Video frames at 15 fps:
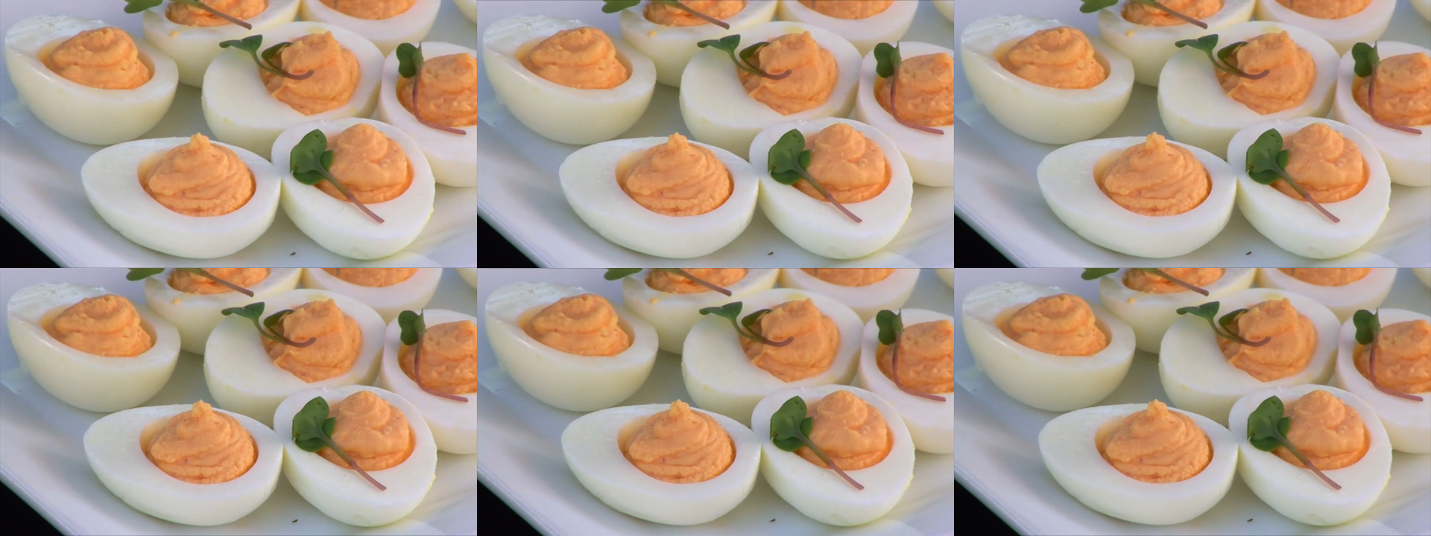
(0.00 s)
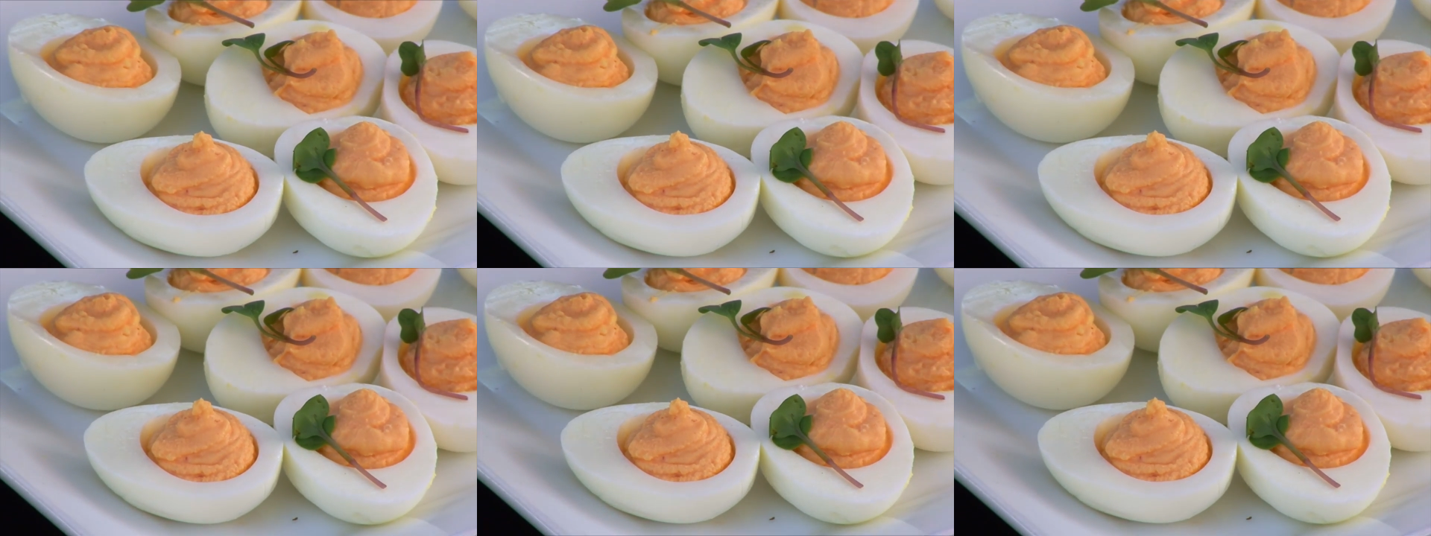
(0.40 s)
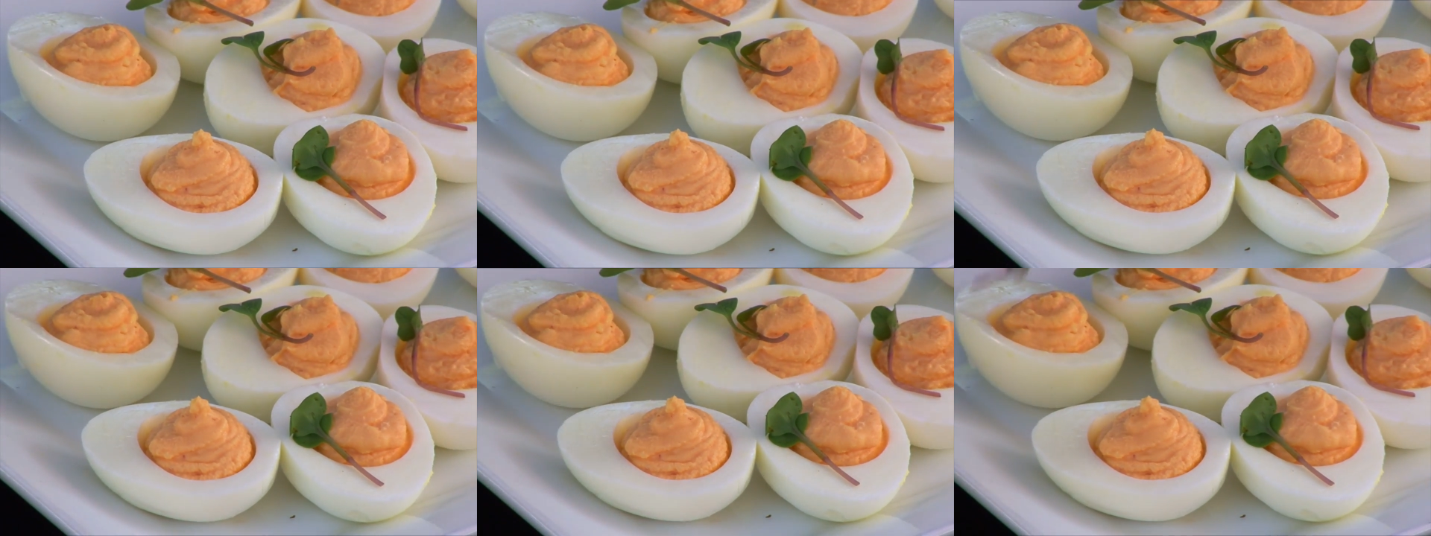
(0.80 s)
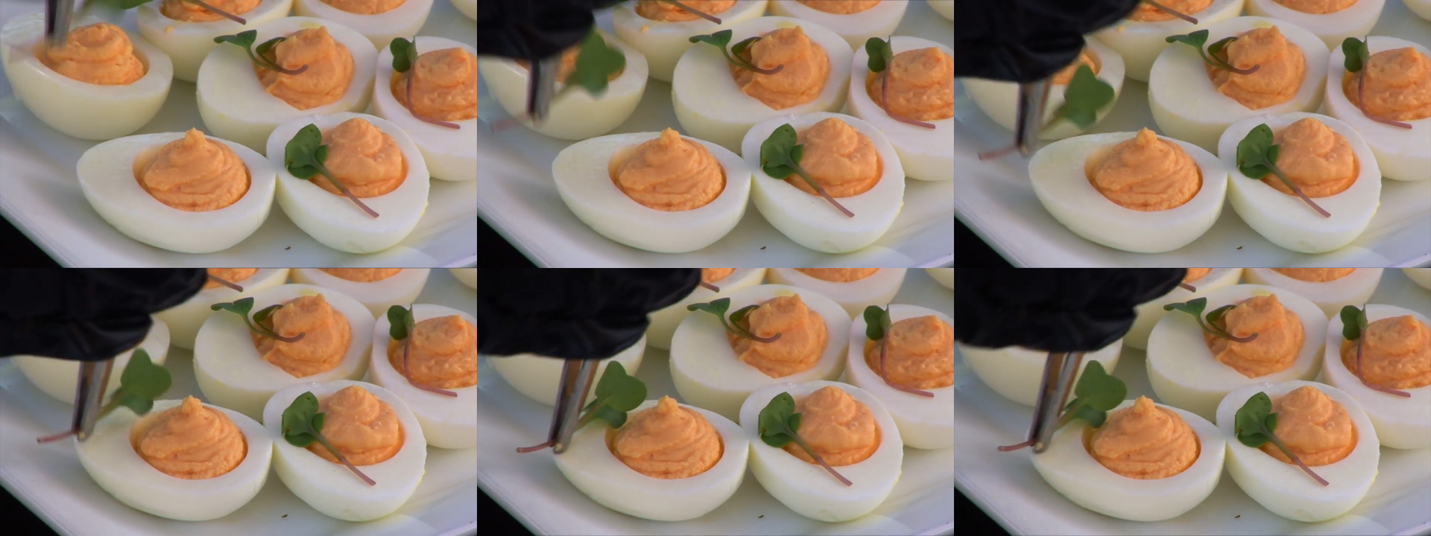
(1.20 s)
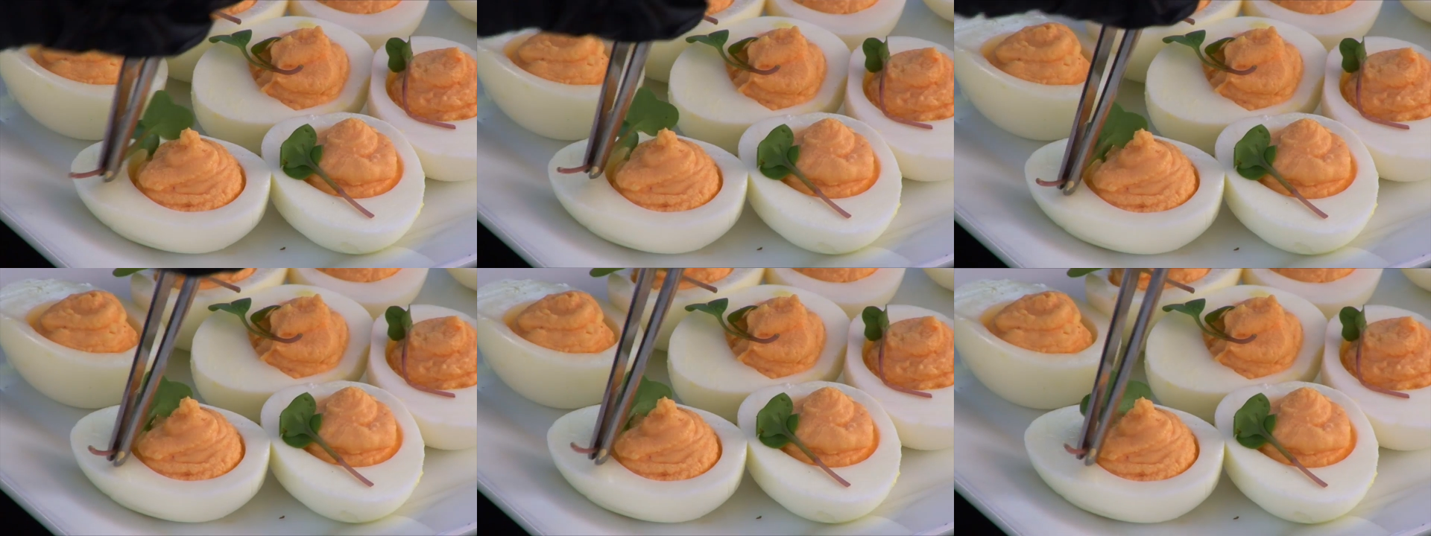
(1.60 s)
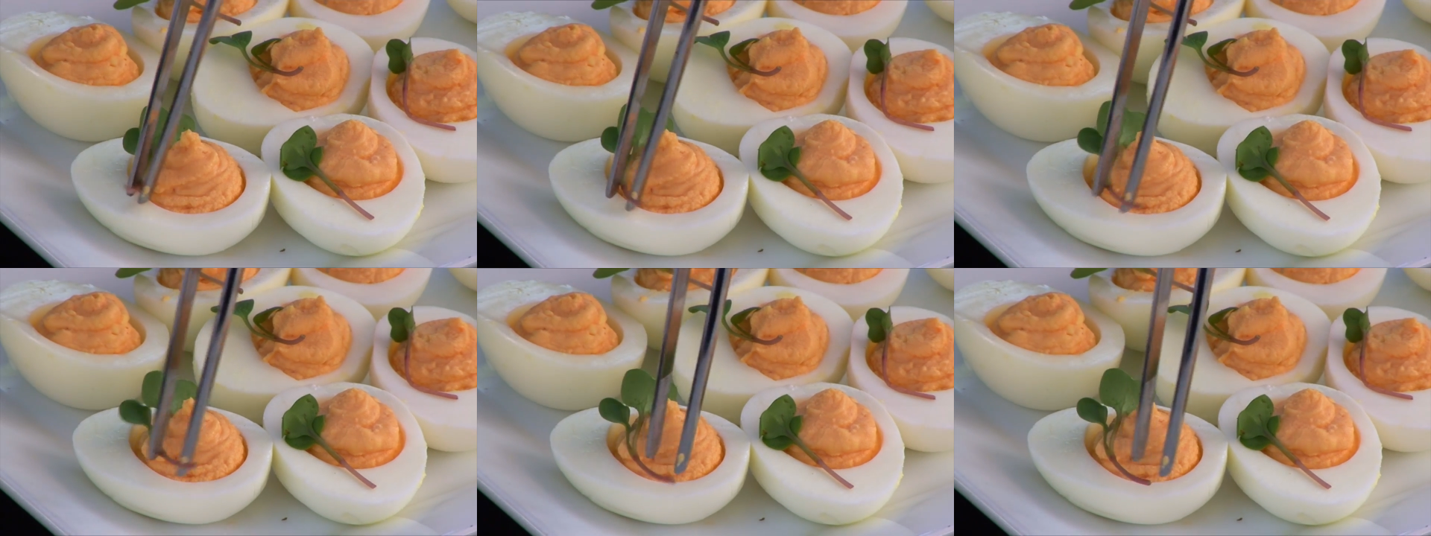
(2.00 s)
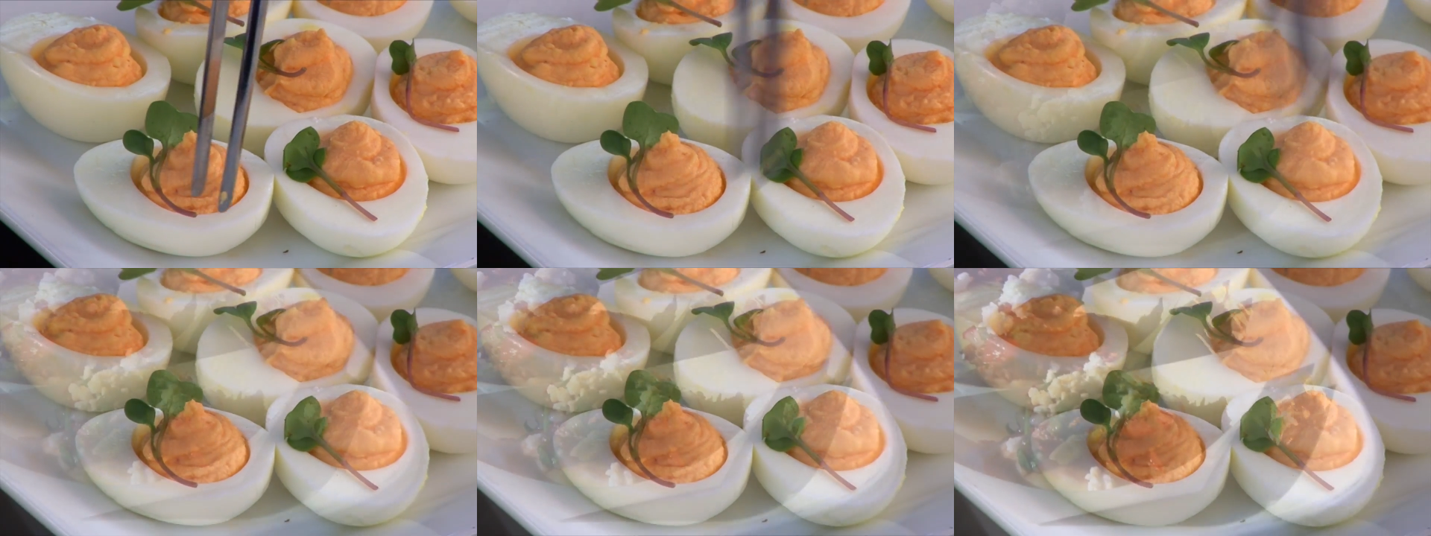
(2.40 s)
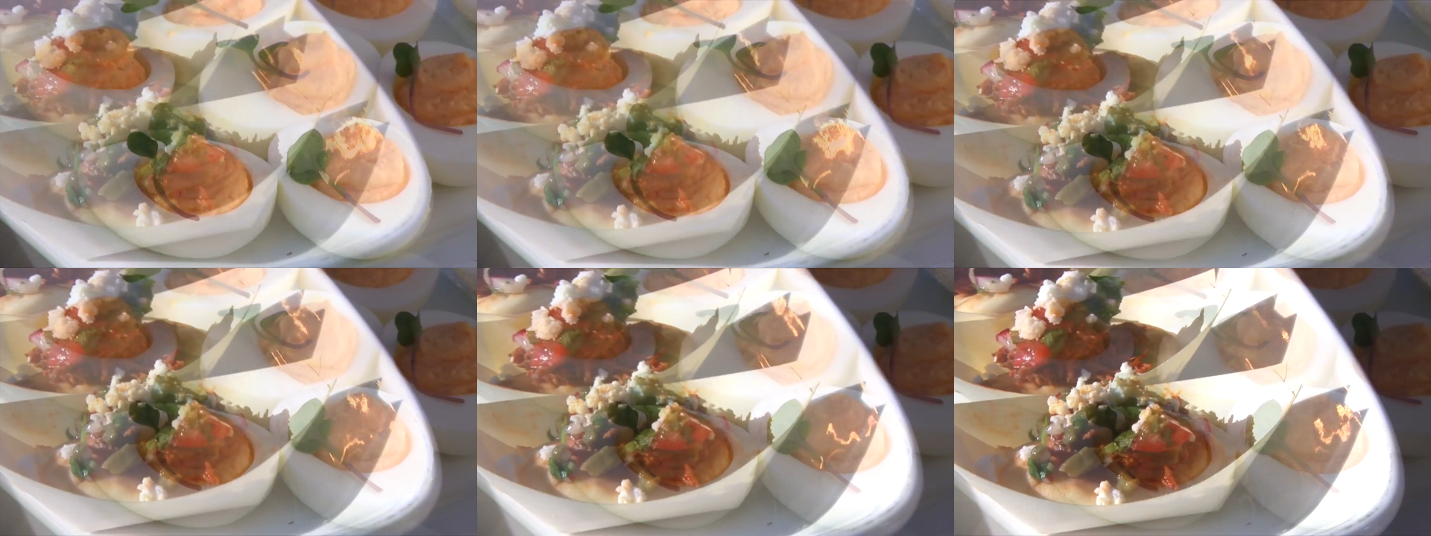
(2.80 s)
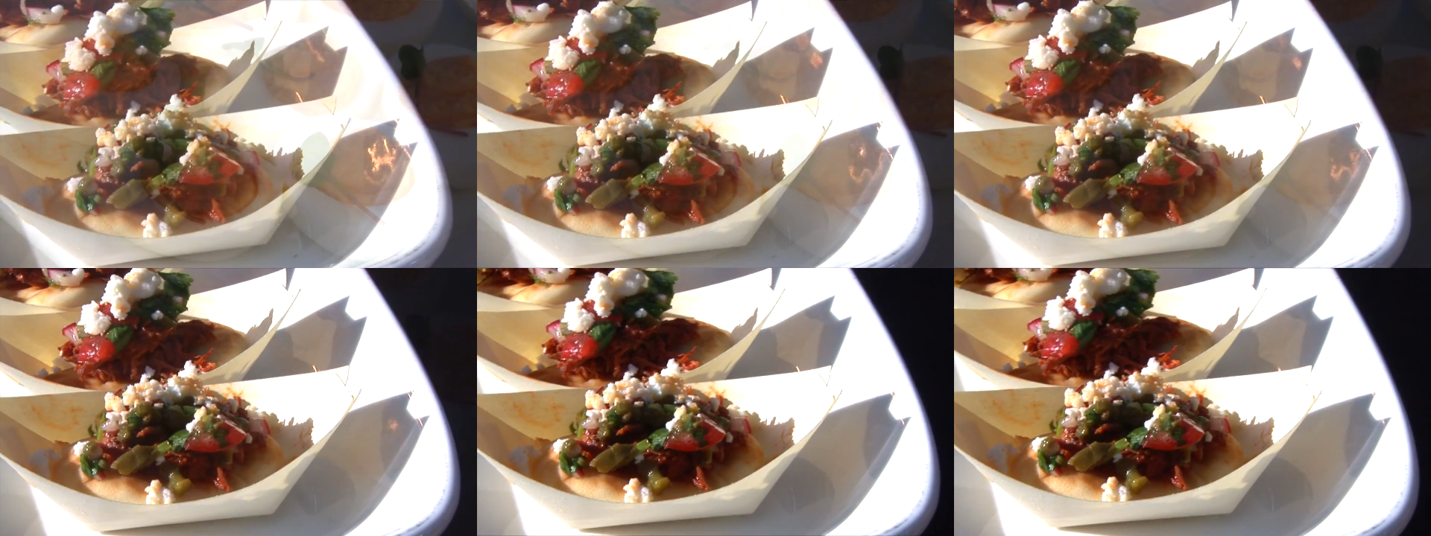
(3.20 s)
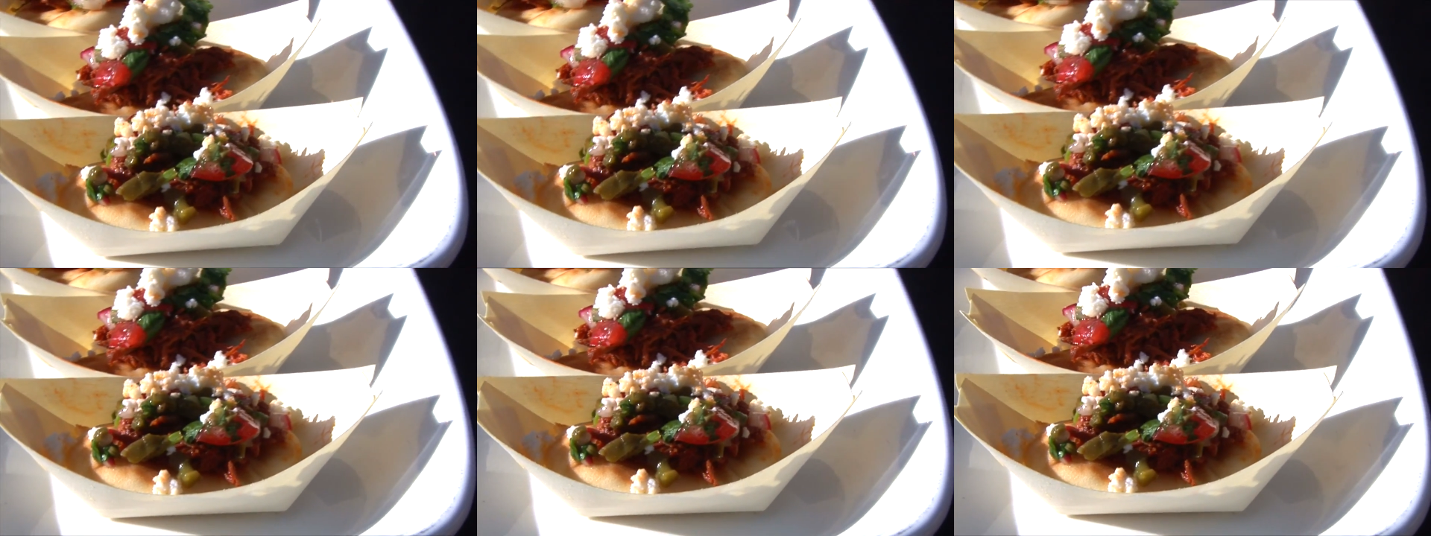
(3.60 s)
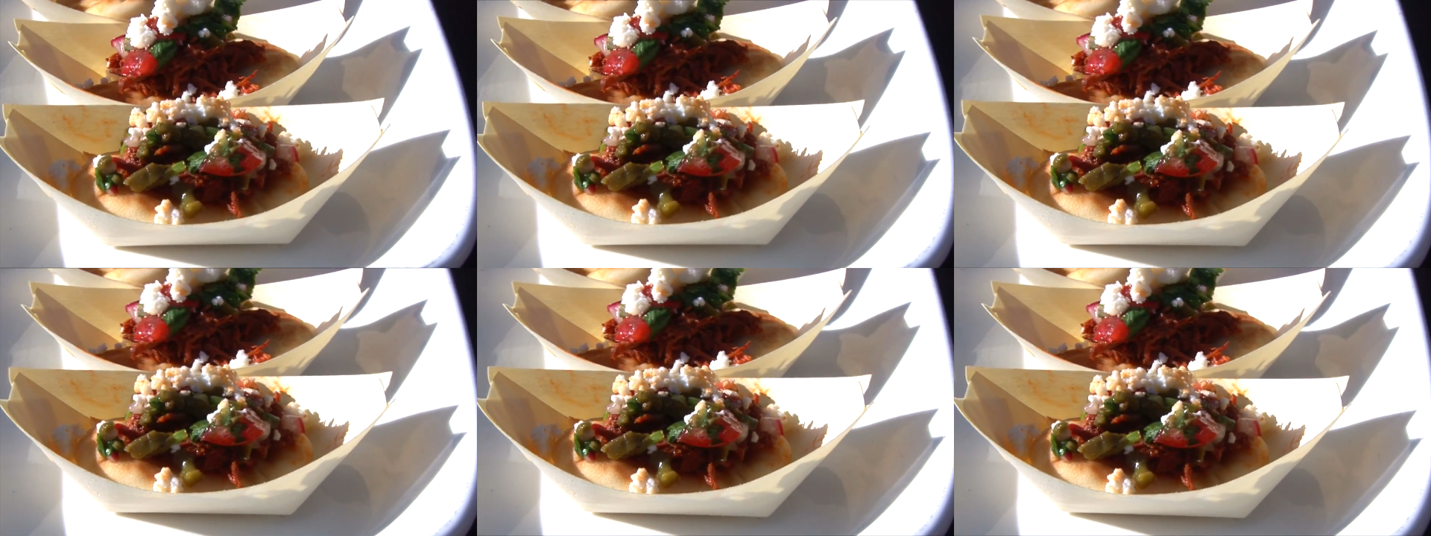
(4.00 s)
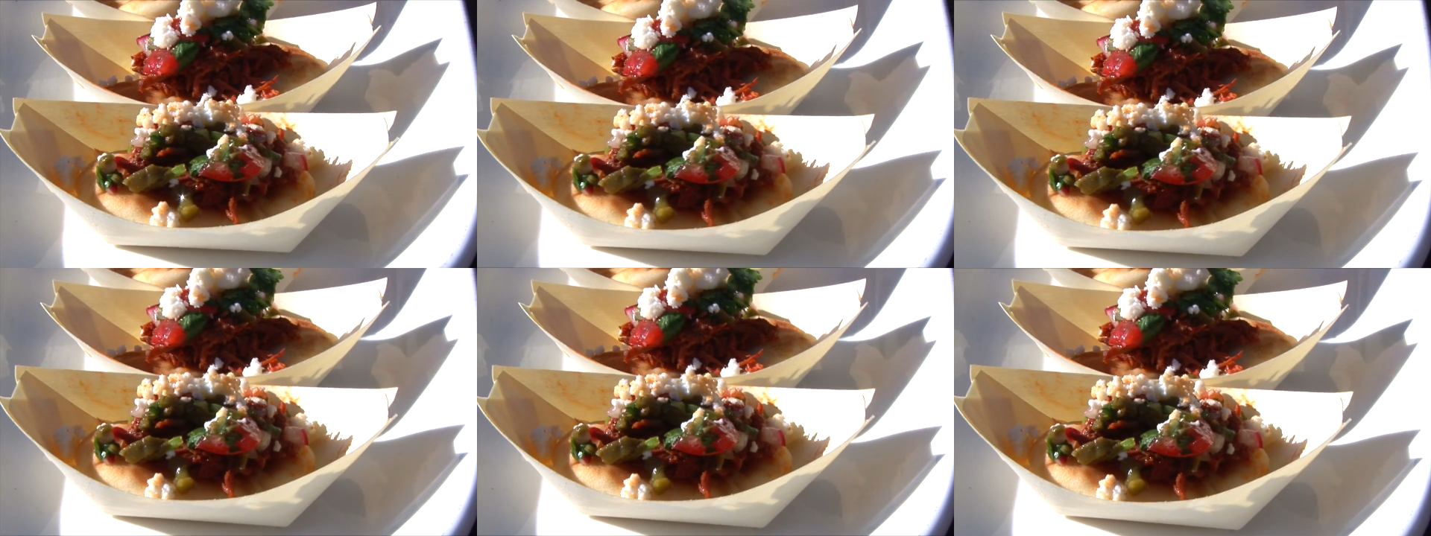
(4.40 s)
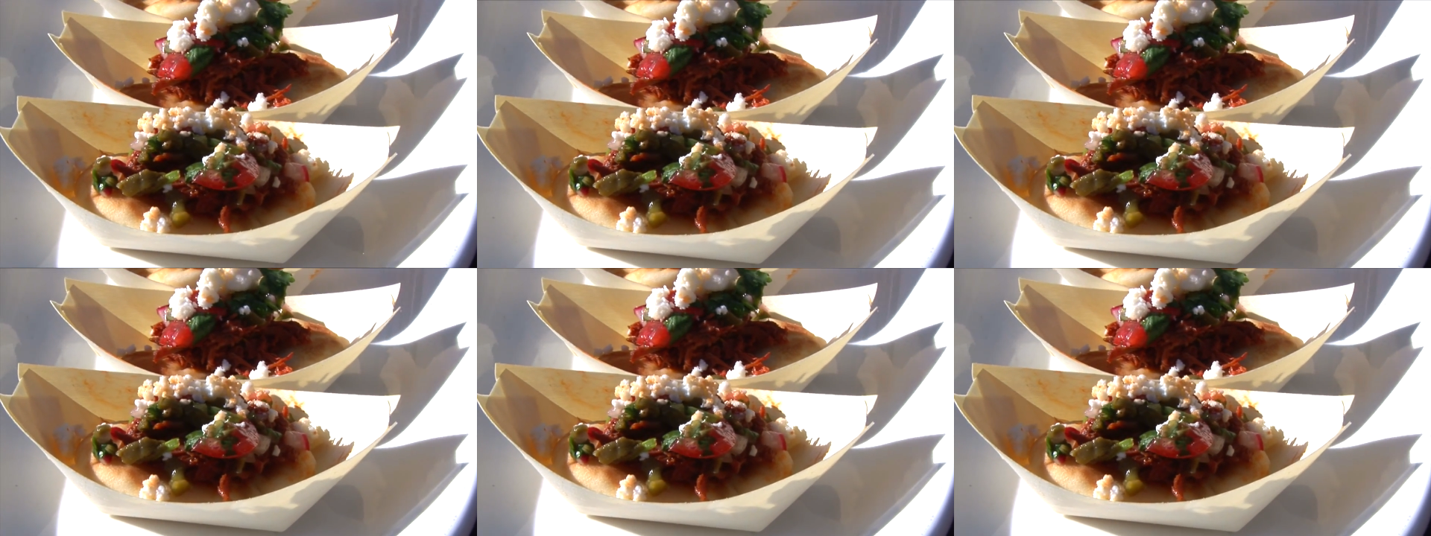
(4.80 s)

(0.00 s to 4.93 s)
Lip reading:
Nobody's mouth can be seen.